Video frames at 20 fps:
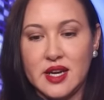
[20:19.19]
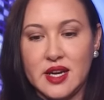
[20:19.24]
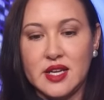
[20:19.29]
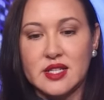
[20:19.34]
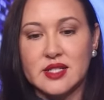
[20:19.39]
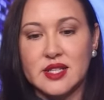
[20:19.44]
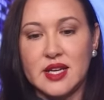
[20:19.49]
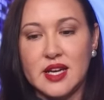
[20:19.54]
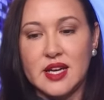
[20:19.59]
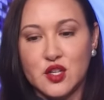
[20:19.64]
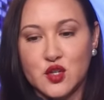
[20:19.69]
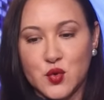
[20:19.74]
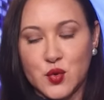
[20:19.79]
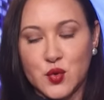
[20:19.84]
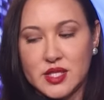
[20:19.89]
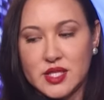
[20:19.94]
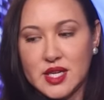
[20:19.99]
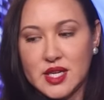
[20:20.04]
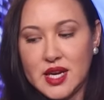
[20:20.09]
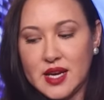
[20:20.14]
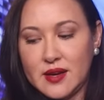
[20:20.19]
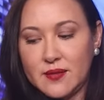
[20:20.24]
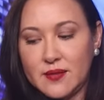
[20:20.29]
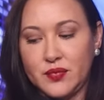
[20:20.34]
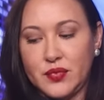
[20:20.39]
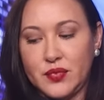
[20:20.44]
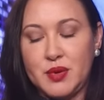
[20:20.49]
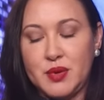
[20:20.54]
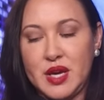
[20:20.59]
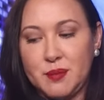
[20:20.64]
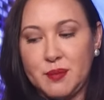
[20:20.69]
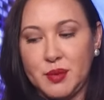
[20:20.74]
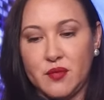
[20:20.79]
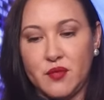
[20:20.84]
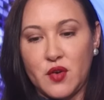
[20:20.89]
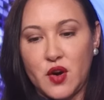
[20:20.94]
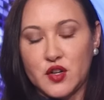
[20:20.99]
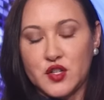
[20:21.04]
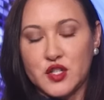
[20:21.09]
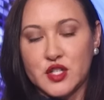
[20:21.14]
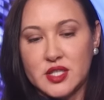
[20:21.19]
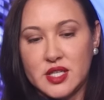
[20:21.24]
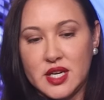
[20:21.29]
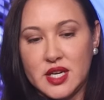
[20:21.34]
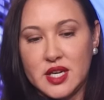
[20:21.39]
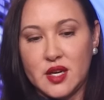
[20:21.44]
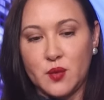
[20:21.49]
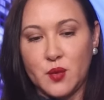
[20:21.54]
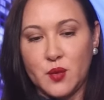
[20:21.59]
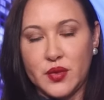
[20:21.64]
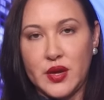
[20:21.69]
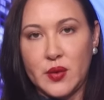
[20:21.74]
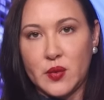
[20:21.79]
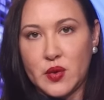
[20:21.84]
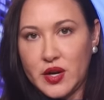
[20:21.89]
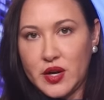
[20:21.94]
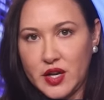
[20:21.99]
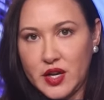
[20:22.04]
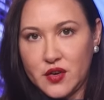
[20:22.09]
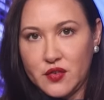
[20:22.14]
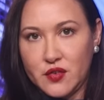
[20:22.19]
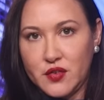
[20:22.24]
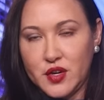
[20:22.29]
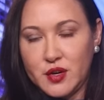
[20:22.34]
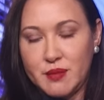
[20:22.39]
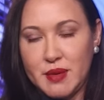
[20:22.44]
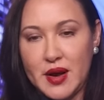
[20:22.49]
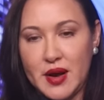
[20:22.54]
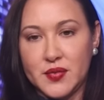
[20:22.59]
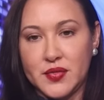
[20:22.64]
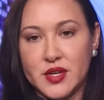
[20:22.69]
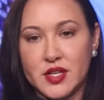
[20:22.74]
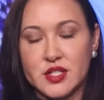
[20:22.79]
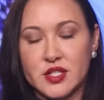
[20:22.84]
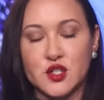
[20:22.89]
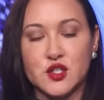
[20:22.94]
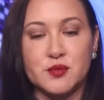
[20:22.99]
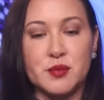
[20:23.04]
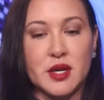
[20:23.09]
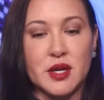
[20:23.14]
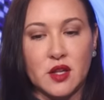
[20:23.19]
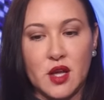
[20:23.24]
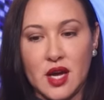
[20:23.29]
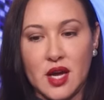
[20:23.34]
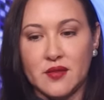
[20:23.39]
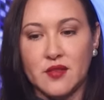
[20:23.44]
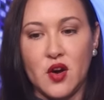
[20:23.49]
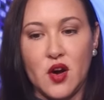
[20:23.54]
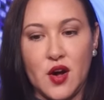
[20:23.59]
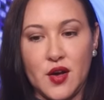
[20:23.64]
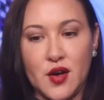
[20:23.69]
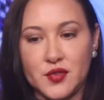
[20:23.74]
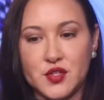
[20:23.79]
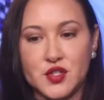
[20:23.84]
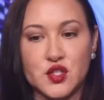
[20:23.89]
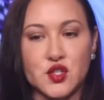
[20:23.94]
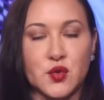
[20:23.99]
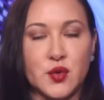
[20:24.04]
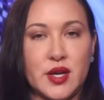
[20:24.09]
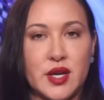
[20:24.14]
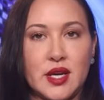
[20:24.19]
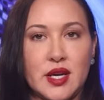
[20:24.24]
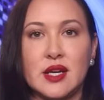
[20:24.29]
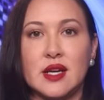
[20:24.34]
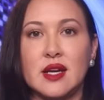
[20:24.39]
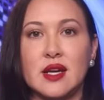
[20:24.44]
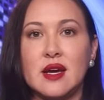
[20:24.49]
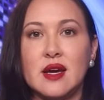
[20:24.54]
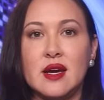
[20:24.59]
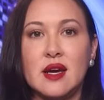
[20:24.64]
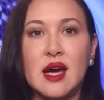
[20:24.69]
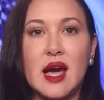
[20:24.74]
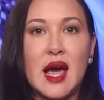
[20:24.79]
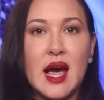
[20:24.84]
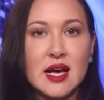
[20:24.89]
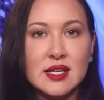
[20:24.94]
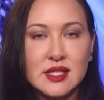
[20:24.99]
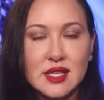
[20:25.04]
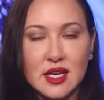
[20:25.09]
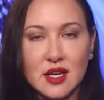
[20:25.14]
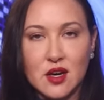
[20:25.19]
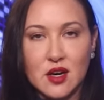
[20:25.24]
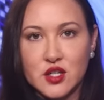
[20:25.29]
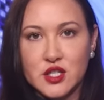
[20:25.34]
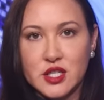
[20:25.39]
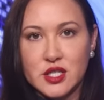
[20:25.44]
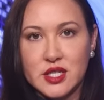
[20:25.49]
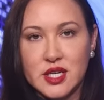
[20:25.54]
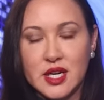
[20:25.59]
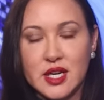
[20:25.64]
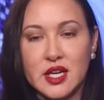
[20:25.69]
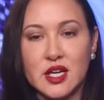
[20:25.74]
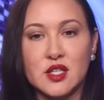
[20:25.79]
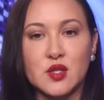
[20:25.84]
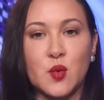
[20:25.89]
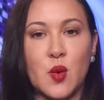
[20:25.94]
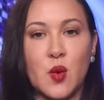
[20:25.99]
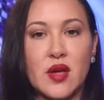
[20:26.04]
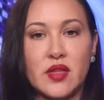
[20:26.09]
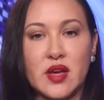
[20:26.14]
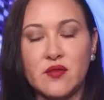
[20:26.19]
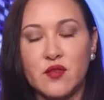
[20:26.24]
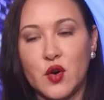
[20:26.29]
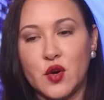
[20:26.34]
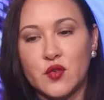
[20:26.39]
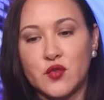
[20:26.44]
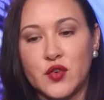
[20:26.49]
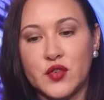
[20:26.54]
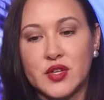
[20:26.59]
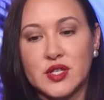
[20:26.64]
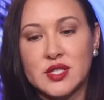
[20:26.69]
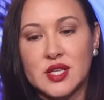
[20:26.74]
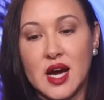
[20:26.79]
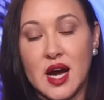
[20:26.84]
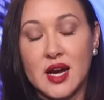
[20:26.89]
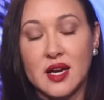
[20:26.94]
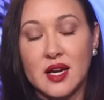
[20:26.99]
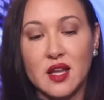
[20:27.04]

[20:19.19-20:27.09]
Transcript: It is interesting. The people of Argentina, when they were interviewed about this, there's been a lot of on the street asking Argentinians why they voted for this guy.